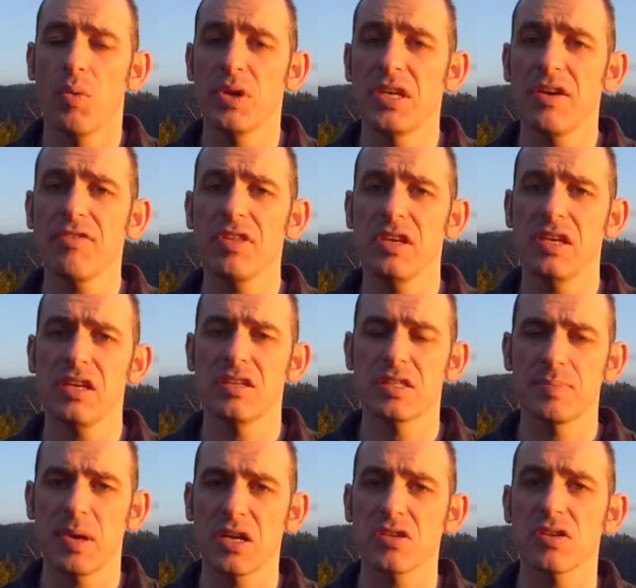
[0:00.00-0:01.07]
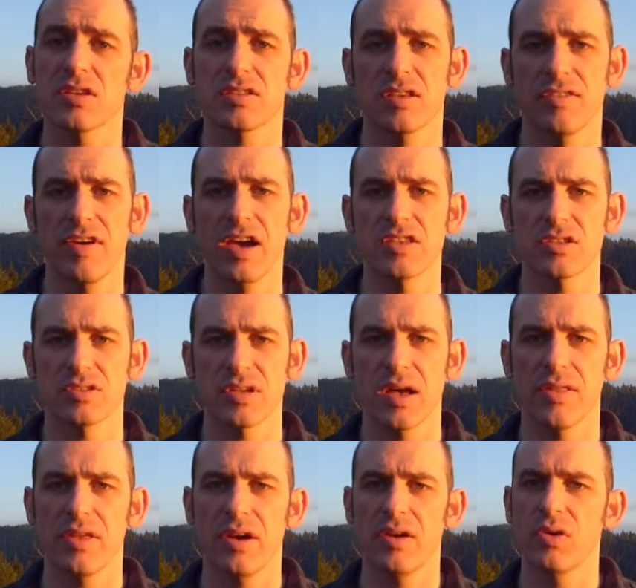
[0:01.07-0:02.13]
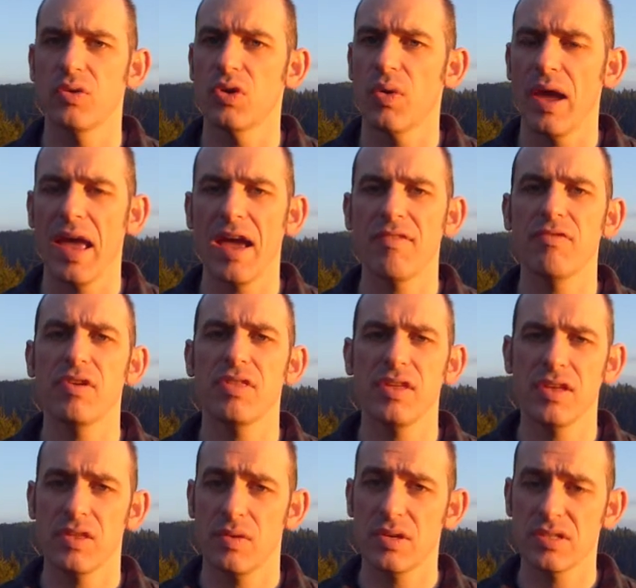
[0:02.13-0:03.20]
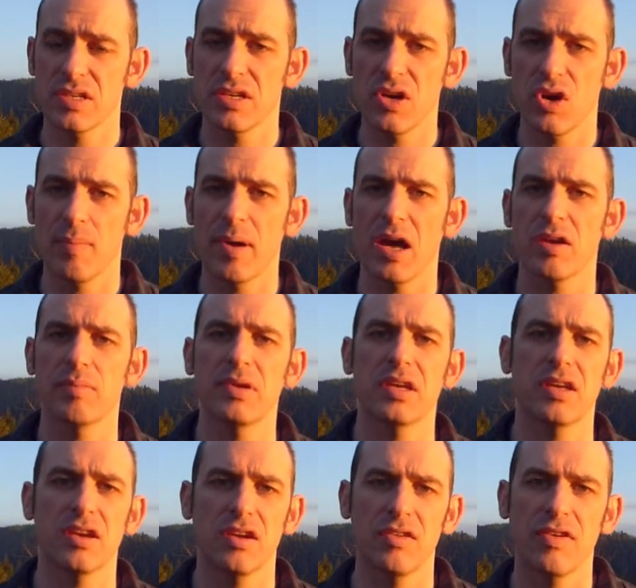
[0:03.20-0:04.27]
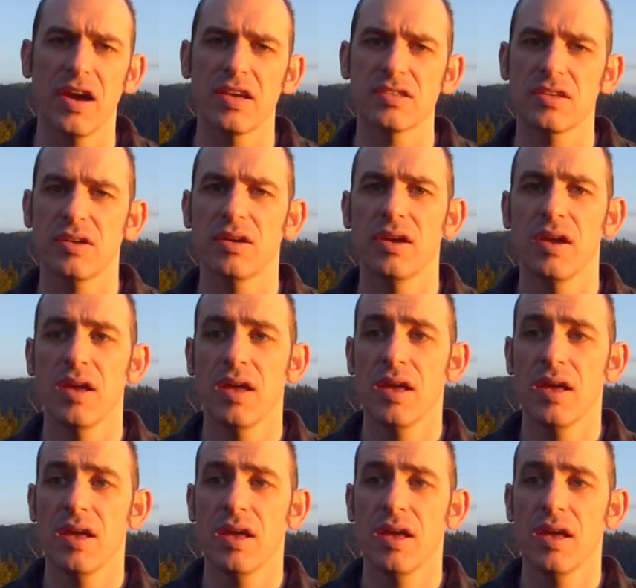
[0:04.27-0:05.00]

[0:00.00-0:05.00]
We definitely need specialist advisors out there who know everything there is to know about being an advisor.